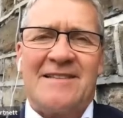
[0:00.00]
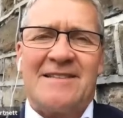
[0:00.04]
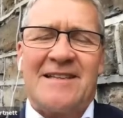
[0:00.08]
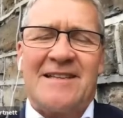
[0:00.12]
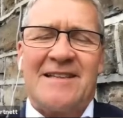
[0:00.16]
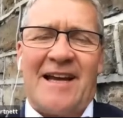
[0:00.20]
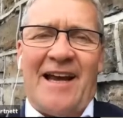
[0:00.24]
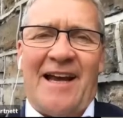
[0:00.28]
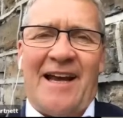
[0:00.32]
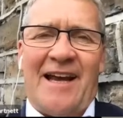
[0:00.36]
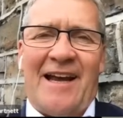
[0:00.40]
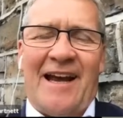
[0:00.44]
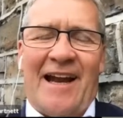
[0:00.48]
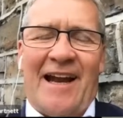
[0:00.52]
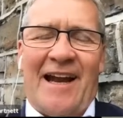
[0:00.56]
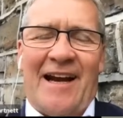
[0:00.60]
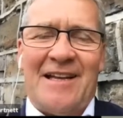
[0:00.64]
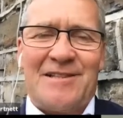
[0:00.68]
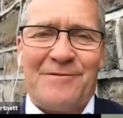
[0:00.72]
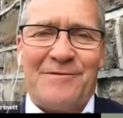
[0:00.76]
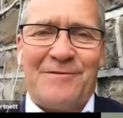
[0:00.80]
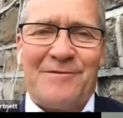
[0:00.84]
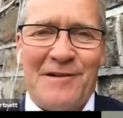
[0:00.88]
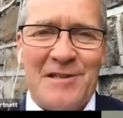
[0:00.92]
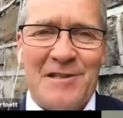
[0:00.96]
And,
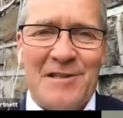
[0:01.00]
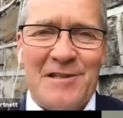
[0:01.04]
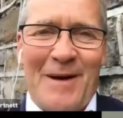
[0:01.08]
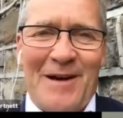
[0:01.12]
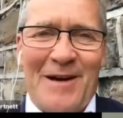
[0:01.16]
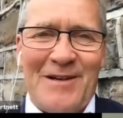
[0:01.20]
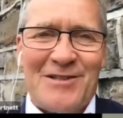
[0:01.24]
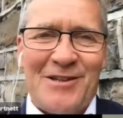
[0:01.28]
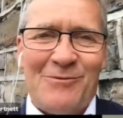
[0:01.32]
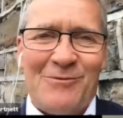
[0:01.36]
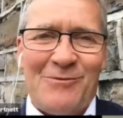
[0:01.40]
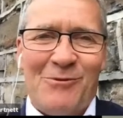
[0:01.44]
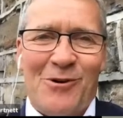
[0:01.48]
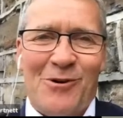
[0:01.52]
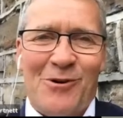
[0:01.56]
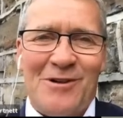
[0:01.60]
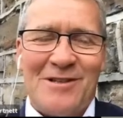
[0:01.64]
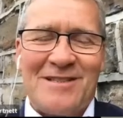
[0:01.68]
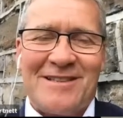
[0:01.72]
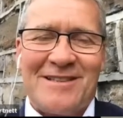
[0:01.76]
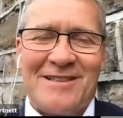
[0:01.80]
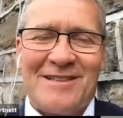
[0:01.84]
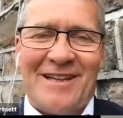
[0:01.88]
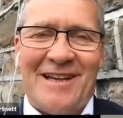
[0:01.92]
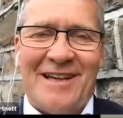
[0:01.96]
uh, and it's a very
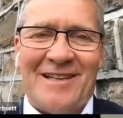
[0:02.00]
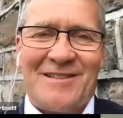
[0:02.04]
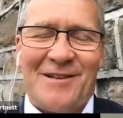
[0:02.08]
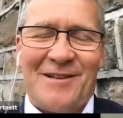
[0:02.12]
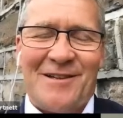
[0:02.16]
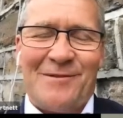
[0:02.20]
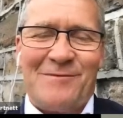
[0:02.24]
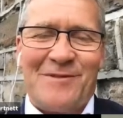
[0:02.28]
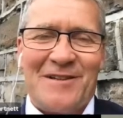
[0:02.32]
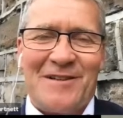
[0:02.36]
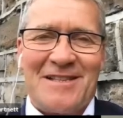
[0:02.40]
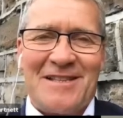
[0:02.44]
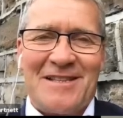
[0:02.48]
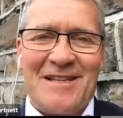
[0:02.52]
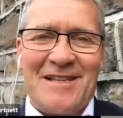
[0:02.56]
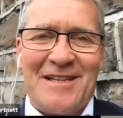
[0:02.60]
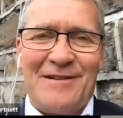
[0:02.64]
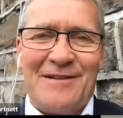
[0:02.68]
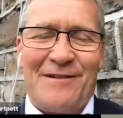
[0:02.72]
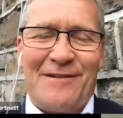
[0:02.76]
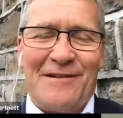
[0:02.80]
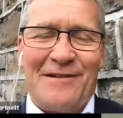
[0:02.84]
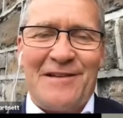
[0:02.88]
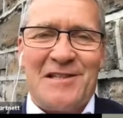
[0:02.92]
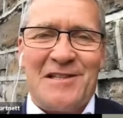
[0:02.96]
special award. It's
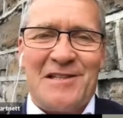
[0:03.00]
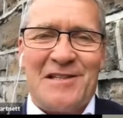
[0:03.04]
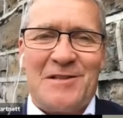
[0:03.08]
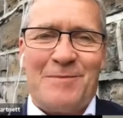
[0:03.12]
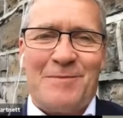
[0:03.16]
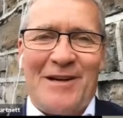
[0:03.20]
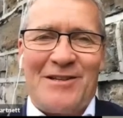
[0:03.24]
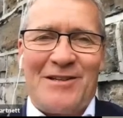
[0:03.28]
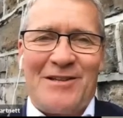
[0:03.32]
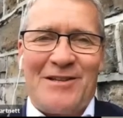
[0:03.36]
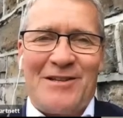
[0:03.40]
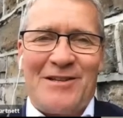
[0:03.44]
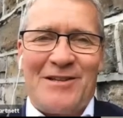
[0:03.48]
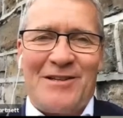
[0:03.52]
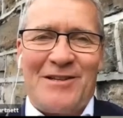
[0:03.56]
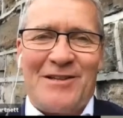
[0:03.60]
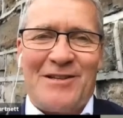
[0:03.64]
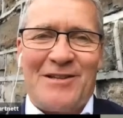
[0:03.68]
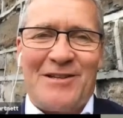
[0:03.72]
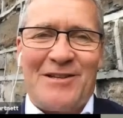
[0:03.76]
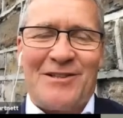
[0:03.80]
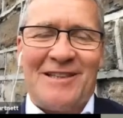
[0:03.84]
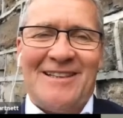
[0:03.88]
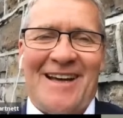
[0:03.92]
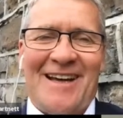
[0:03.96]
obviously a very
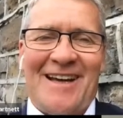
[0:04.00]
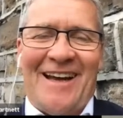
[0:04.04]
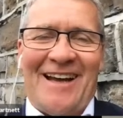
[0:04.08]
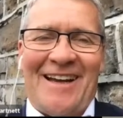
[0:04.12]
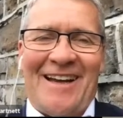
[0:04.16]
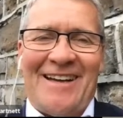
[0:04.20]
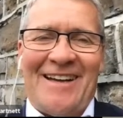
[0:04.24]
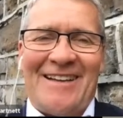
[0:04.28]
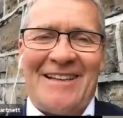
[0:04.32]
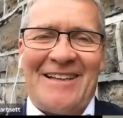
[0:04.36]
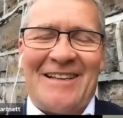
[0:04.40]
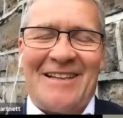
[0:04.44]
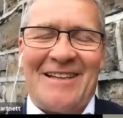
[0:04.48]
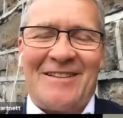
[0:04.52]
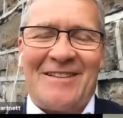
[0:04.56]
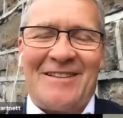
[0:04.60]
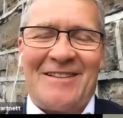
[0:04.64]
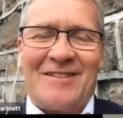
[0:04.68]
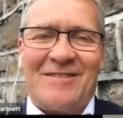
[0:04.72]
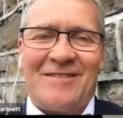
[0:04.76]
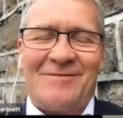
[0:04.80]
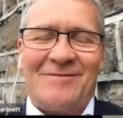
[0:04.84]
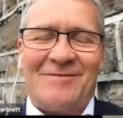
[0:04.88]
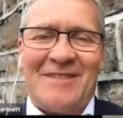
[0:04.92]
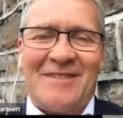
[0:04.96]
special
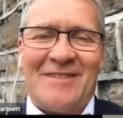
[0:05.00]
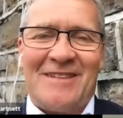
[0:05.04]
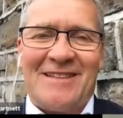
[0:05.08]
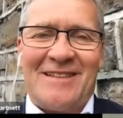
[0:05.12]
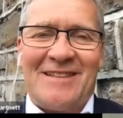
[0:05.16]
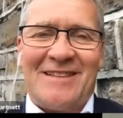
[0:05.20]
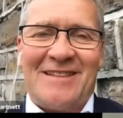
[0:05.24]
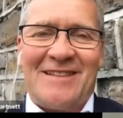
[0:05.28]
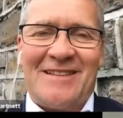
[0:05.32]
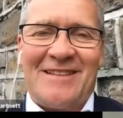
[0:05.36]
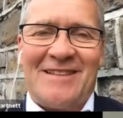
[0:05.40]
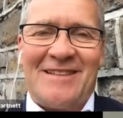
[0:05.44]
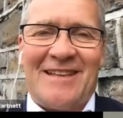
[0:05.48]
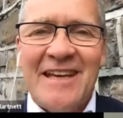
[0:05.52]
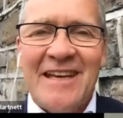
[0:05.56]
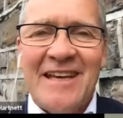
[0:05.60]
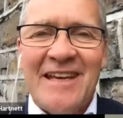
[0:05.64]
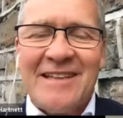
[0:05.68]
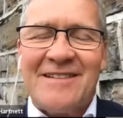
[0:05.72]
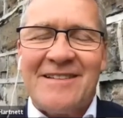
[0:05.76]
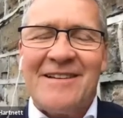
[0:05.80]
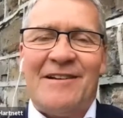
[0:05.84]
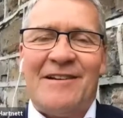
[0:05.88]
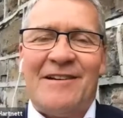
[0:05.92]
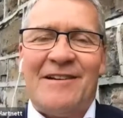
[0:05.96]
uh,
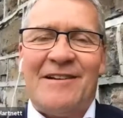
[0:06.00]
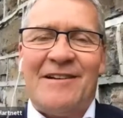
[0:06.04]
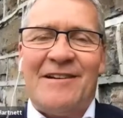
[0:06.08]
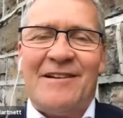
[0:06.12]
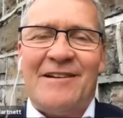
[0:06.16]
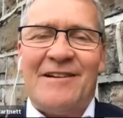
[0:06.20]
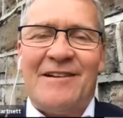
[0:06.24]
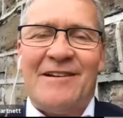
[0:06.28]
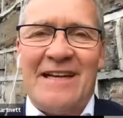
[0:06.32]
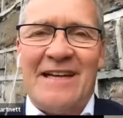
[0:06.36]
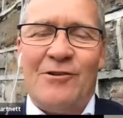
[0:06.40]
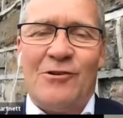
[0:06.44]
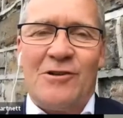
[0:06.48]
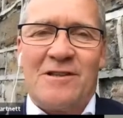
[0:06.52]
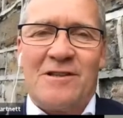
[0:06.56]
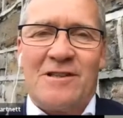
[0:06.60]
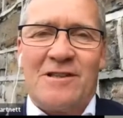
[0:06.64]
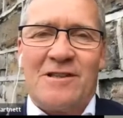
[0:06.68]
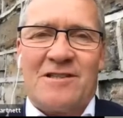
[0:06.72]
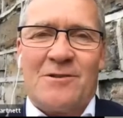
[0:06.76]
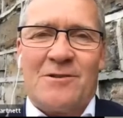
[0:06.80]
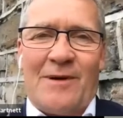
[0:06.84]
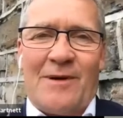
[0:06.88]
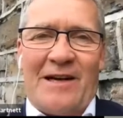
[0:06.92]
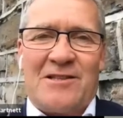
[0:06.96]
gig,
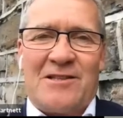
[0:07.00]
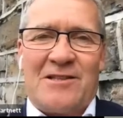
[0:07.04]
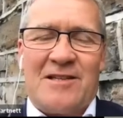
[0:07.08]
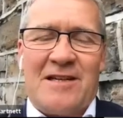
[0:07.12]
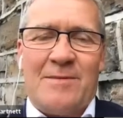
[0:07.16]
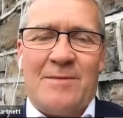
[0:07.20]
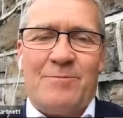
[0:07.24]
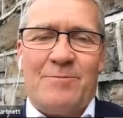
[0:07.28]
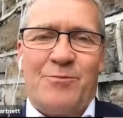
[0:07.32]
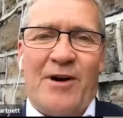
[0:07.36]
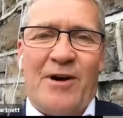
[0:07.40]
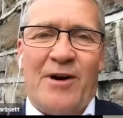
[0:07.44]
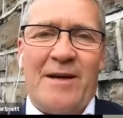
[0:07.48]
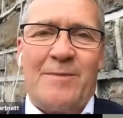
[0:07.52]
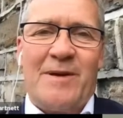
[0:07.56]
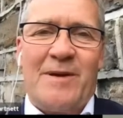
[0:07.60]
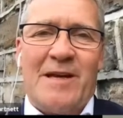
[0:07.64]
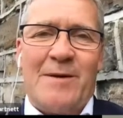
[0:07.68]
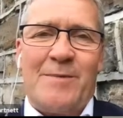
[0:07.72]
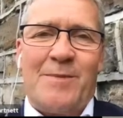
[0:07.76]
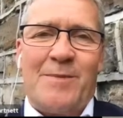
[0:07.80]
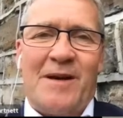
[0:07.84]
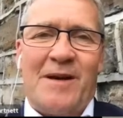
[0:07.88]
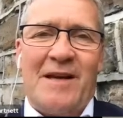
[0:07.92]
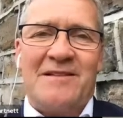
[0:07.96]
really, in order to
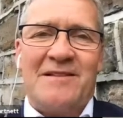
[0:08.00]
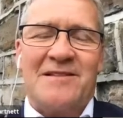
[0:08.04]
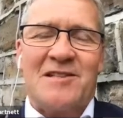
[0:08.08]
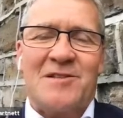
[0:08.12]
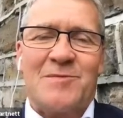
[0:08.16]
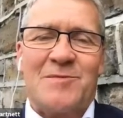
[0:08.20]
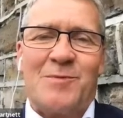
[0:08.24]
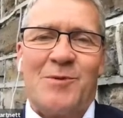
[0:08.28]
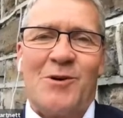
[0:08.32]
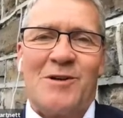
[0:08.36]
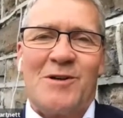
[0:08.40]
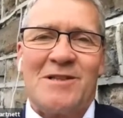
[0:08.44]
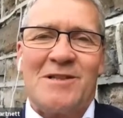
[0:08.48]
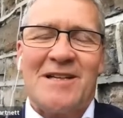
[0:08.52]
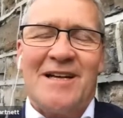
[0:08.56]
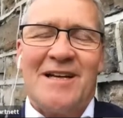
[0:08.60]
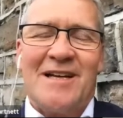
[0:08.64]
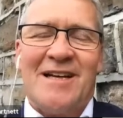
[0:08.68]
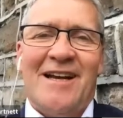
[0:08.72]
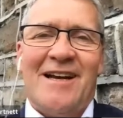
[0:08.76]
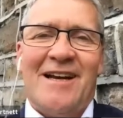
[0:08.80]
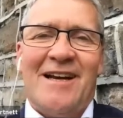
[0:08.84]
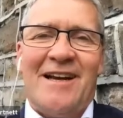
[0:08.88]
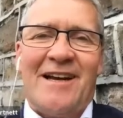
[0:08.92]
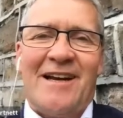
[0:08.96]
actually bring people
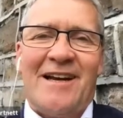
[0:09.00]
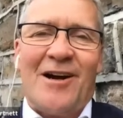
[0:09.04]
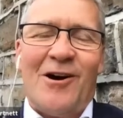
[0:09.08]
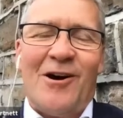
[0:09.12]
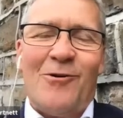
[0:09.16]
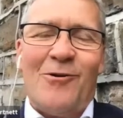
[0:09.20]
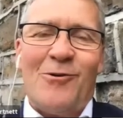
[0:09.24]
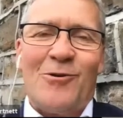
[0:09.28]
into sport.